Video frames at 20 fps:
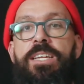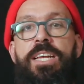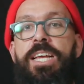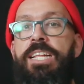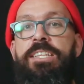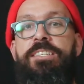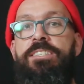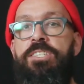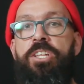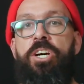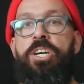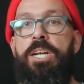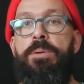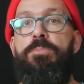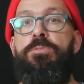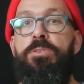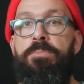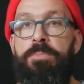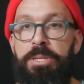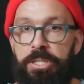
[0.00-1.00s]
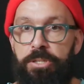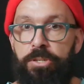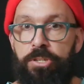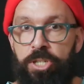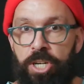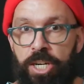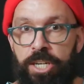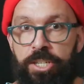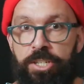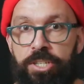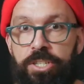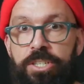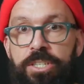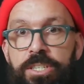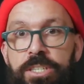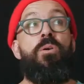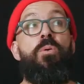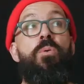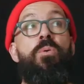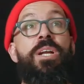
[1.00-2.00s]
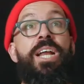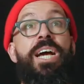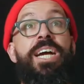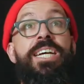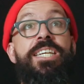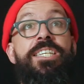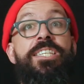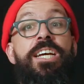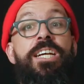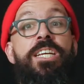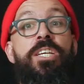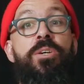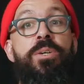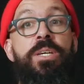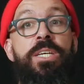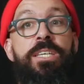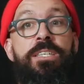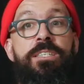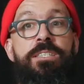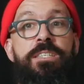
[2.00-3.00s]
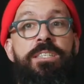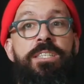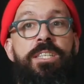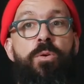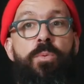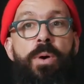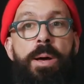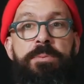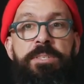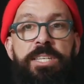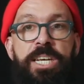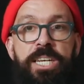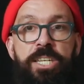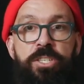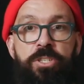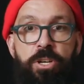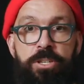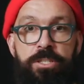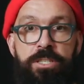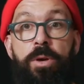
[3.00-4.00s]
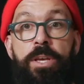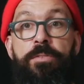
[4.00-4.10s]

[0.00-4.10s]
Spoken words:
it's not up to me to judge. What I can tell you is the website is awesome.